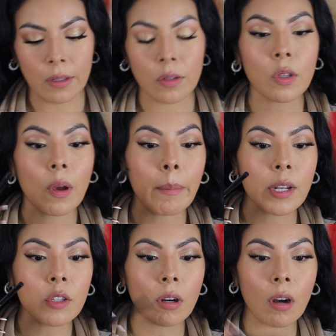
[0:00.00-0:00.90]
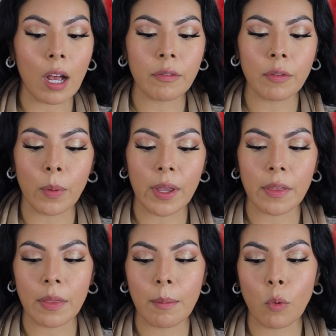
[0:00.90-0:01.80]
So I'm gonna start off
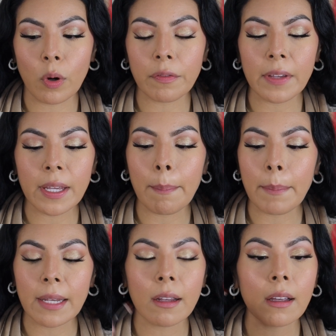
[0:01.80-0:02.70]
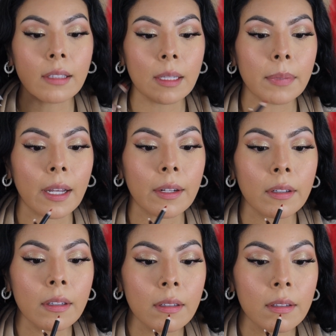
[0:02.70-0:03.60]
with the Morphe Mina Lip
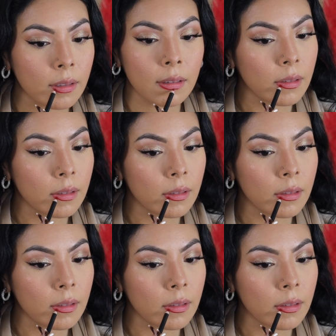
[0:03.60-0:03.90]
Liner.